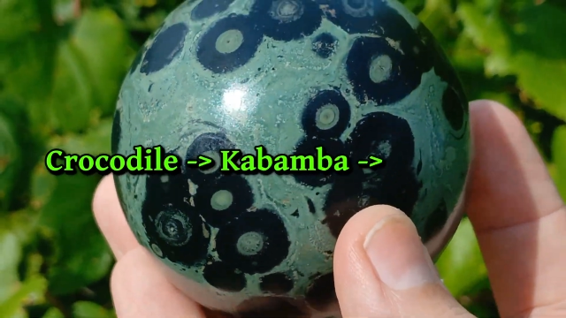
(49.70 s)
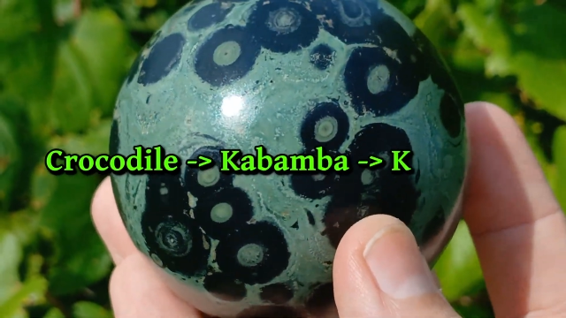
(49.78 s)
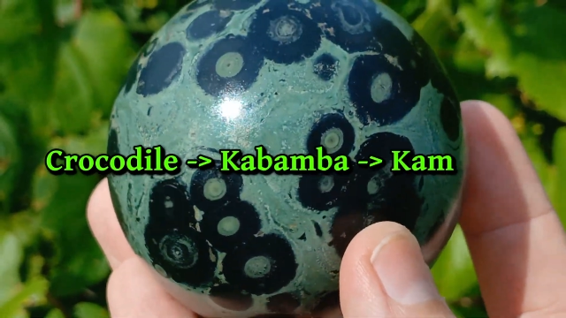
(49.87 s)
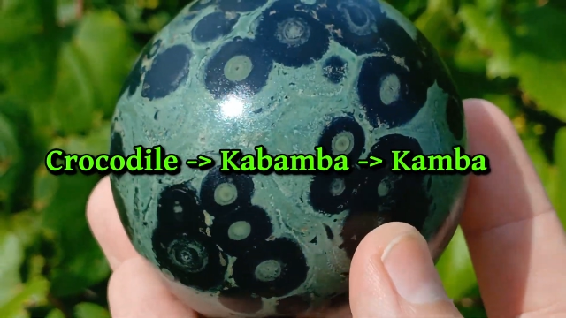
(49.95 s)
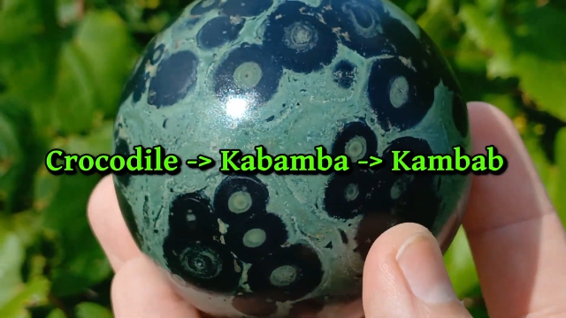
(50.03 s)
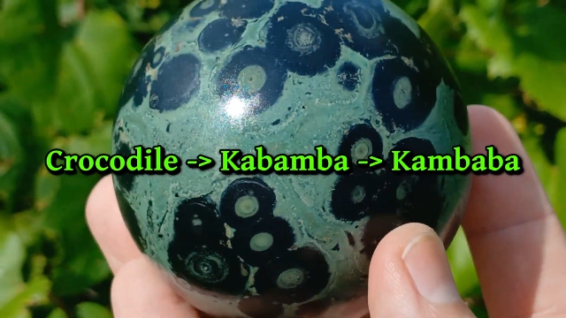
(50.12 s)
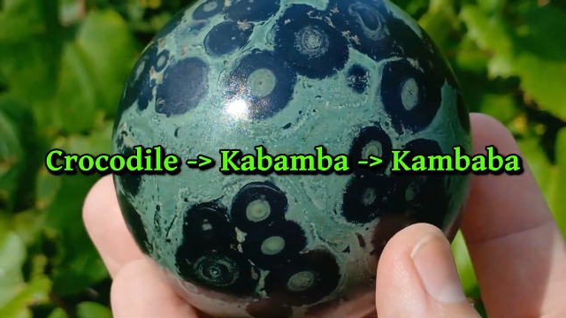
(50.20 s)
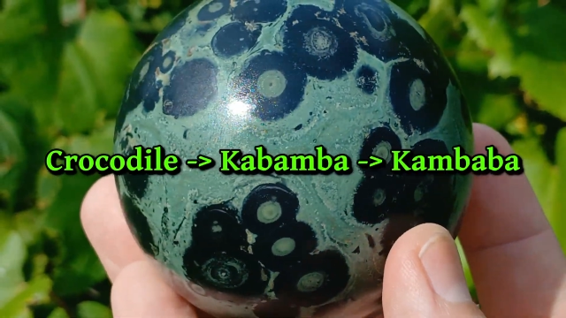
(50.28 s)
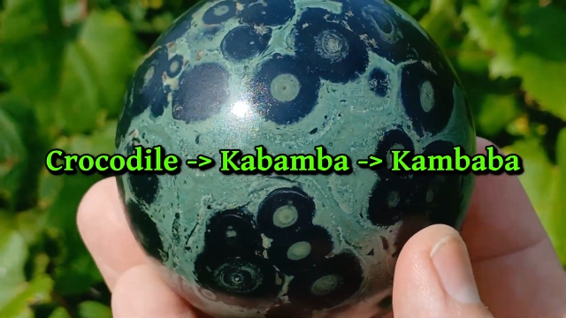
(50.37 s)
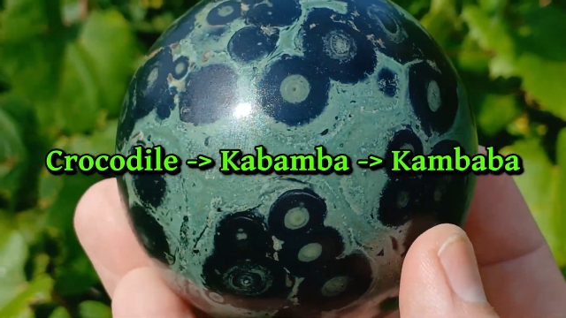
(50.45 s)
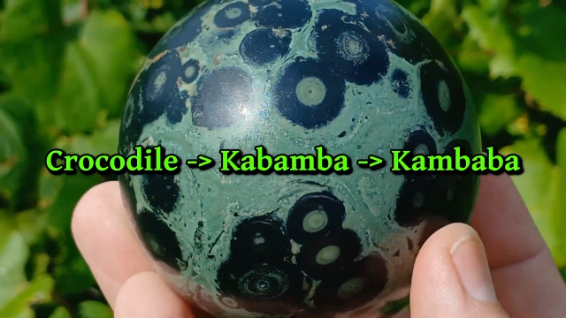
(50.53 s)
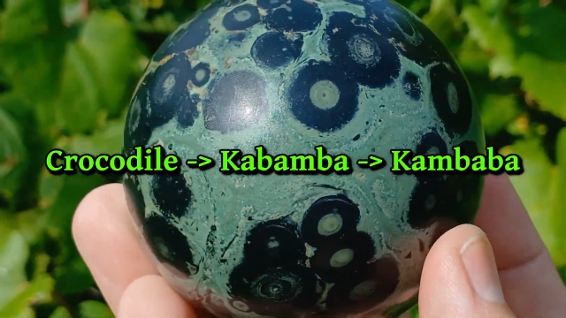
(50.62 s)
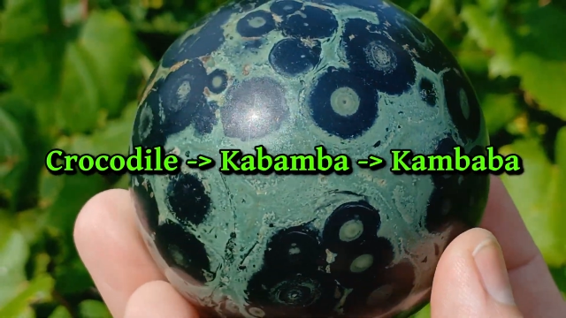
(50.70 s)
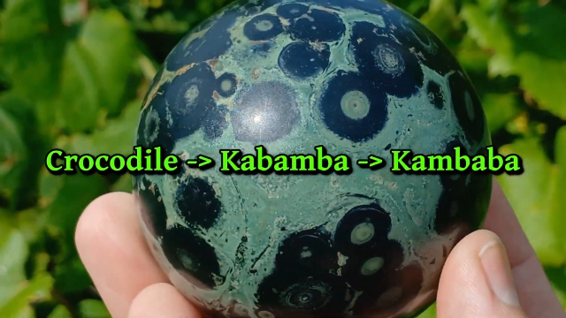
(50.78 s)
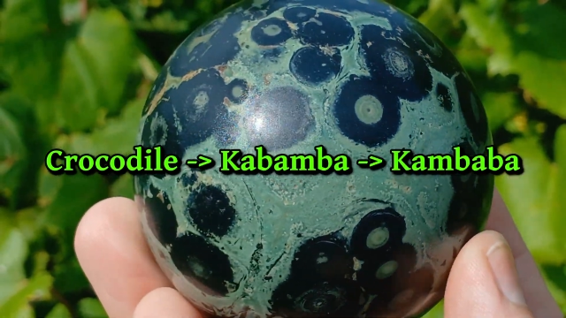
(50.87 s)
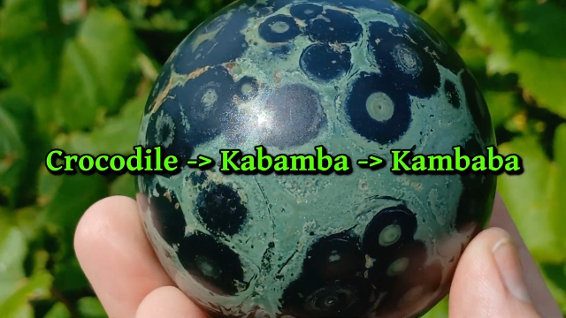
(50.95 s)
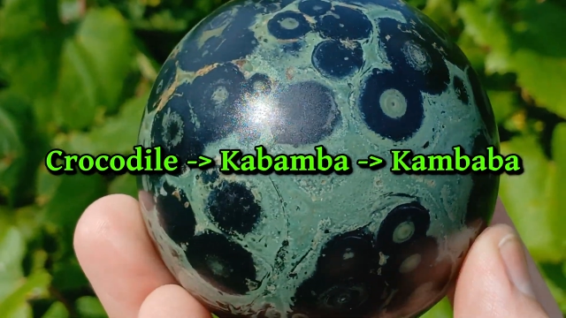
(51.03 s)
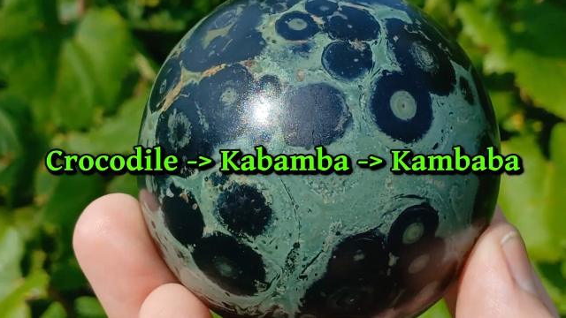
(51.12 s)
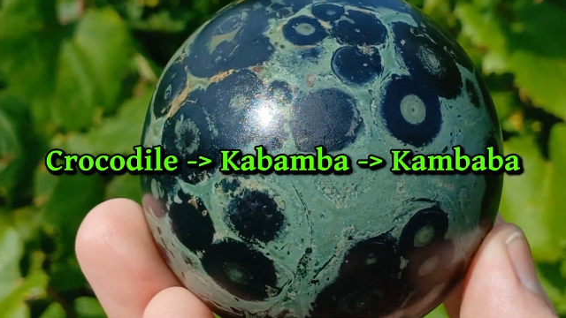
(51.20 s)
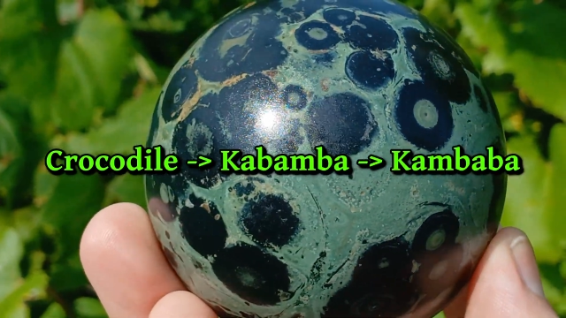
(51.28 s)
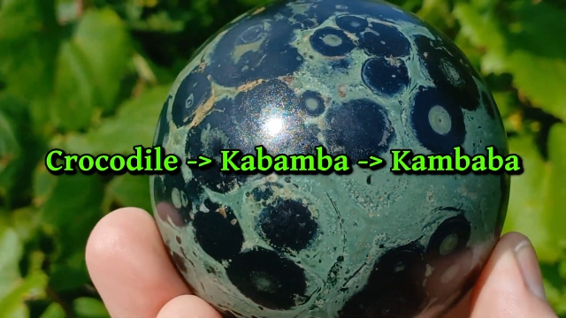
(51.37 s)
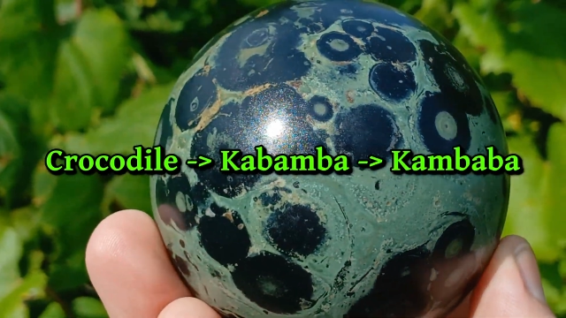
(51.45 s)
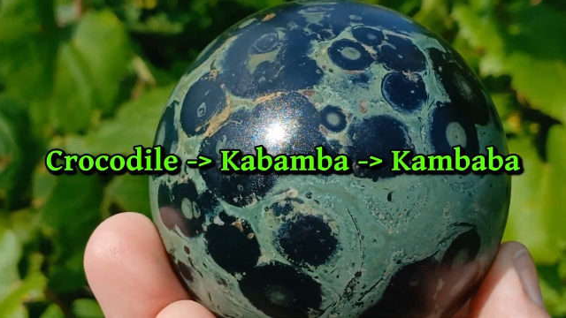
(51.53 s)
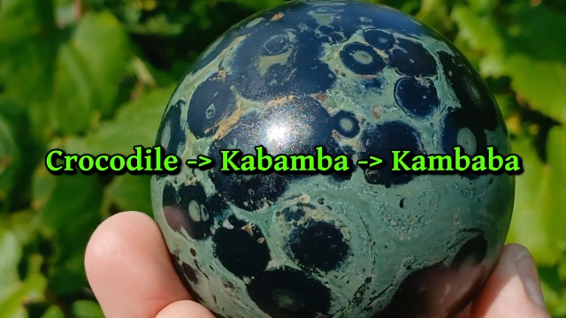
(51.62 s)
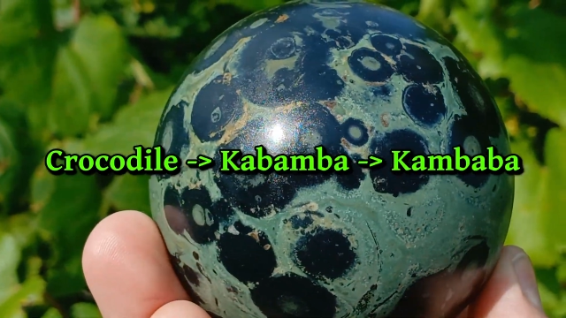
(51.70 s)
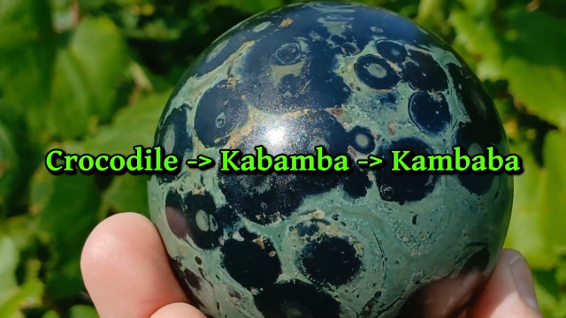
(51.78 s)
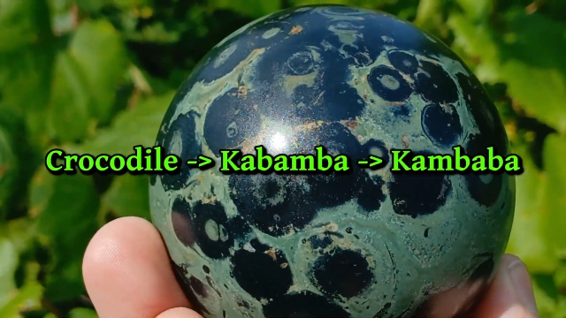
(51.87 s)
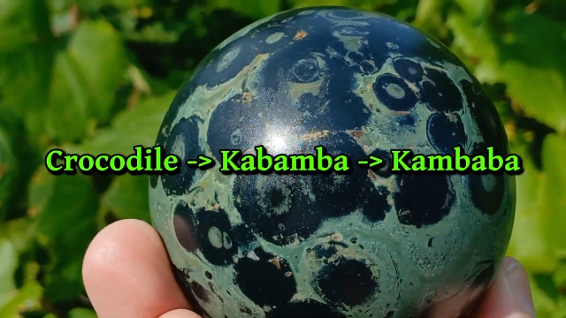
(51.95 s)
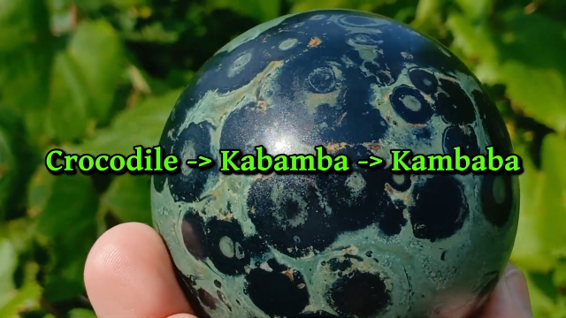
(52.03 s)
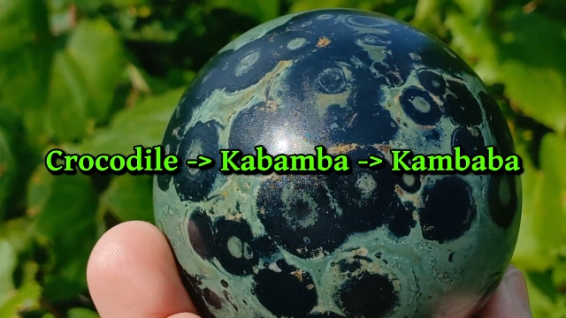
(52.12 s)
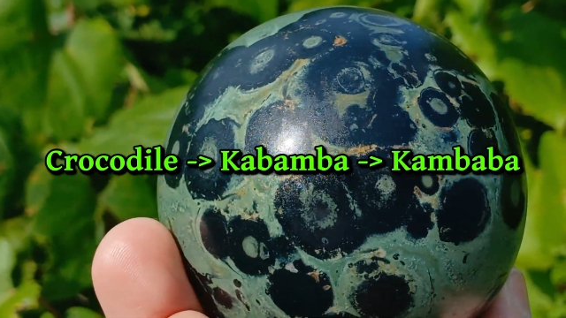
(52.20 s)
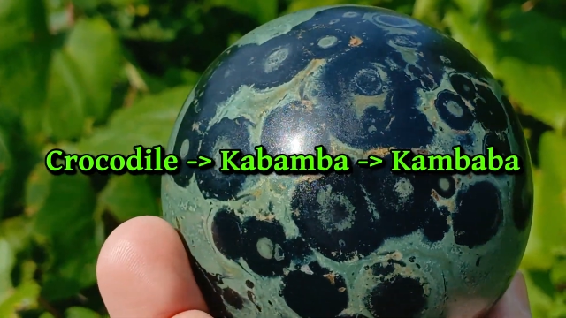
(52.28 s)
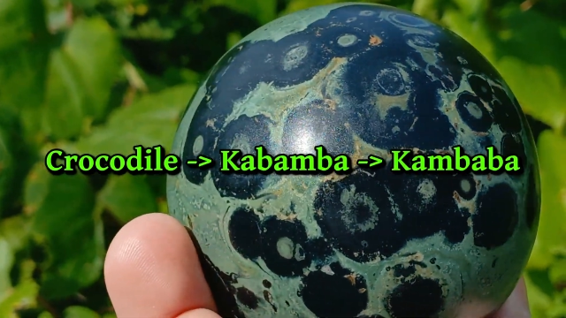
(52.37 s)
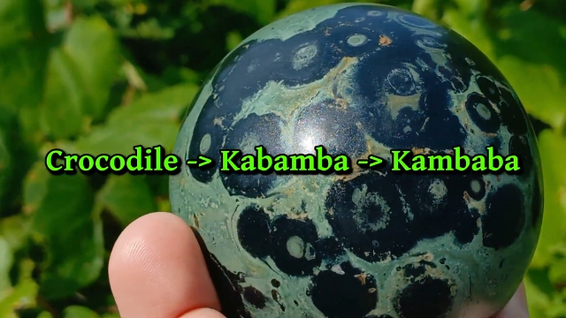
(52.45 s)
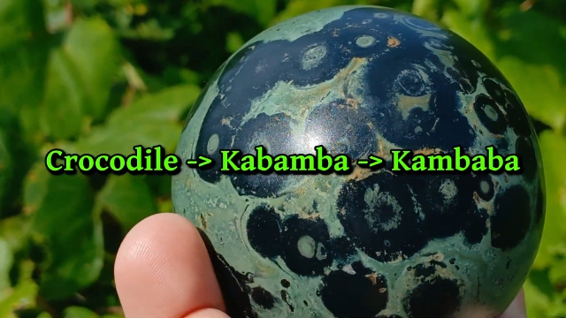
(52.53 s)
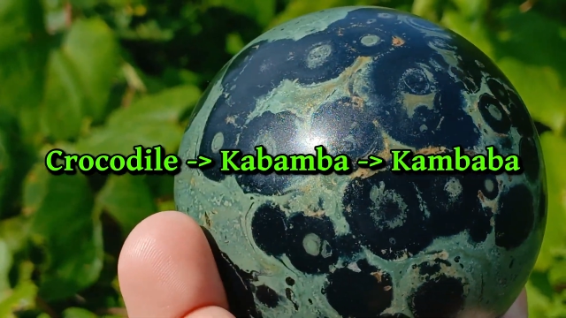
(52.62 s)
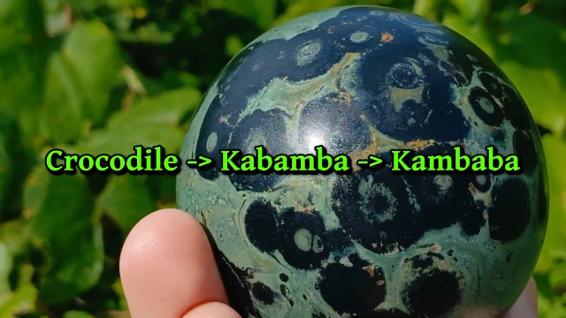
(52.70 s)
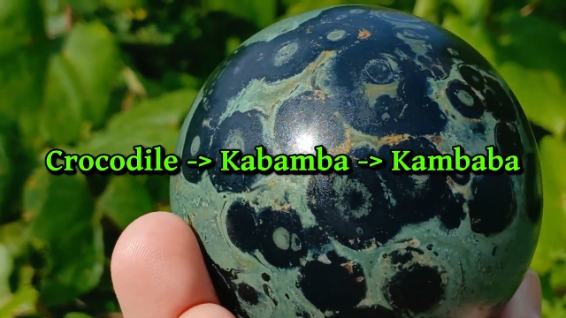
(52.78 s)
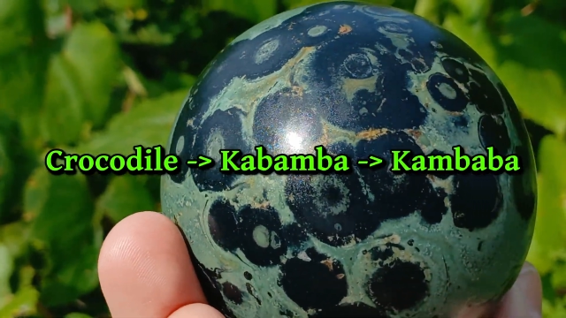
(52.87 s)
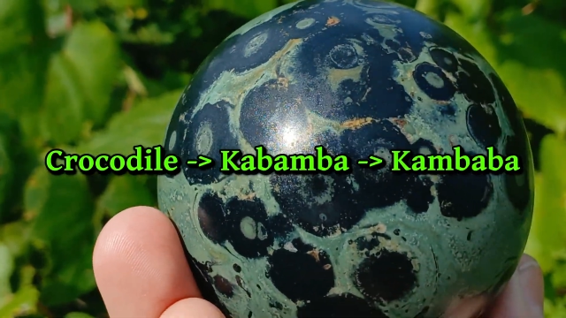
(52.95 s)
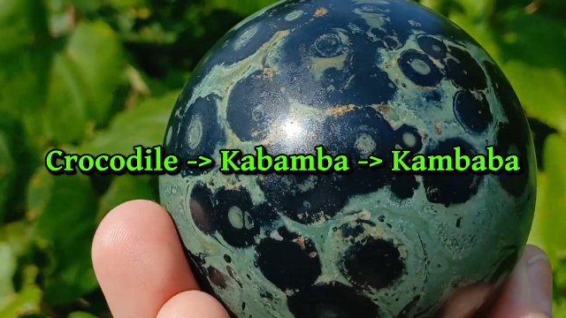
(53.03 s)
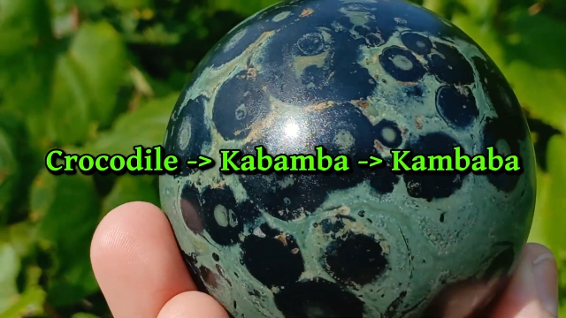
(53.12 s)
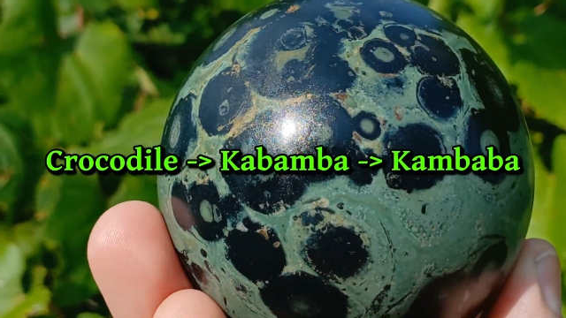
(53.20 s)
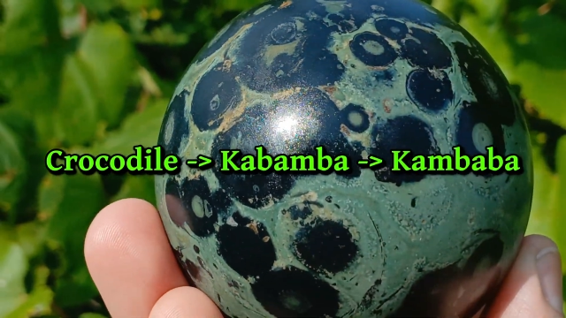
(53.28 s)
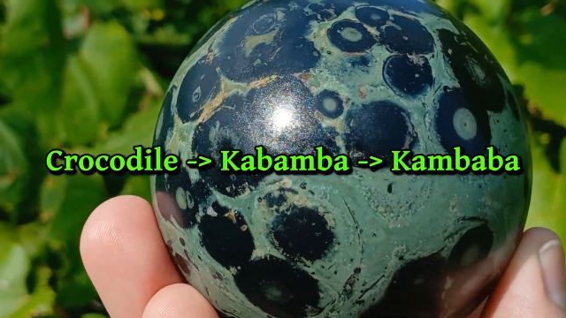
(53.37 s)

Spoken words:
No face is visible, so there are no lips to read.